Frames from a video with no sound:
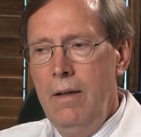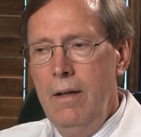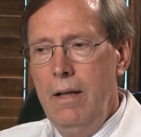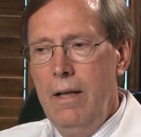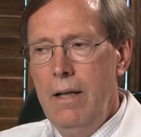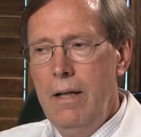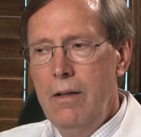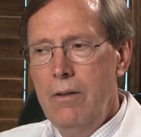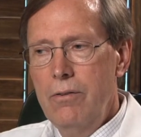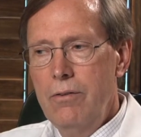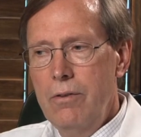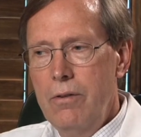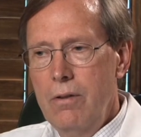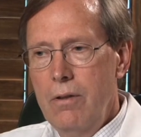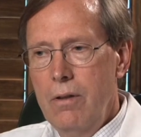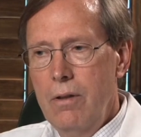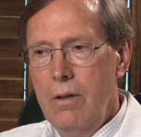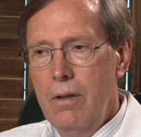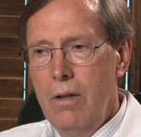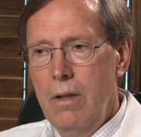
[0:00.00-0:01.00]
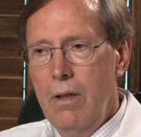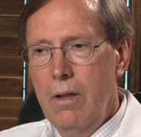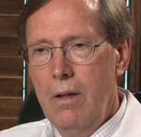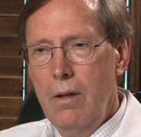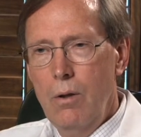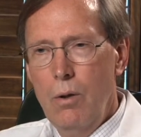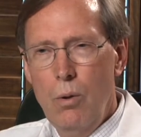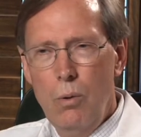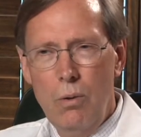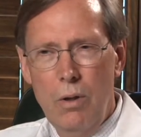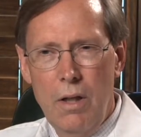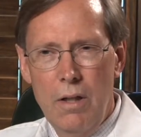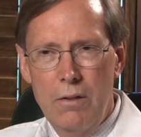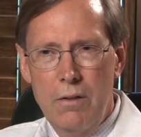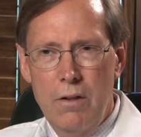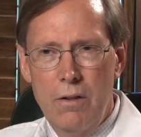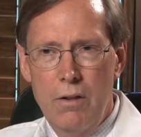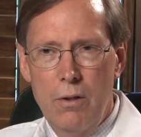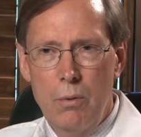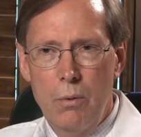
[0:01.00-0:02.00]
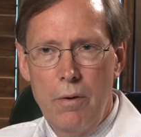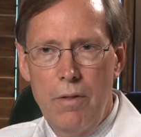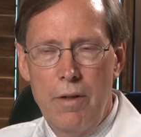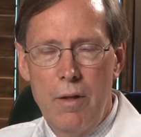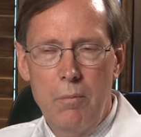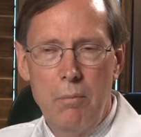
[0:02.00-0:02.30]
has a whole lot to do with